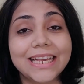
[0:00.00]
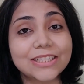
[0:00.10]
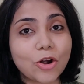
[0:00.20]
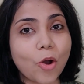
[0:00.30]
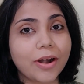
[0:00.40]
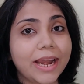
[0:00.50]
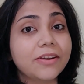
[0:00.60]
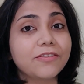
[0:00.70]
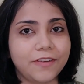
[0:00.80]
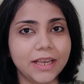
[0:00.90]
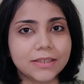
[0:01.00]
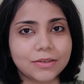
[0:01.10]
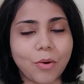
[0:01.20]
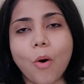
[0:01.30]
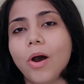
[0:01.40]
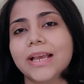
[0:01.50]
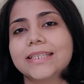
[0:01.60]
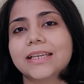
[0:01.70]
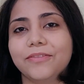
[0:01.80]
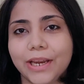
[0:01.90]
Is clock rate fixed or
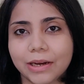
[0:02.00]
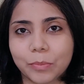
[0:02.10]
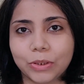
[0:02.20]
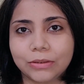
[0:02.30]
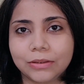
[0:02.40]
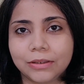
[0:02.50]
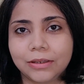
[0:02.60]
is it variable?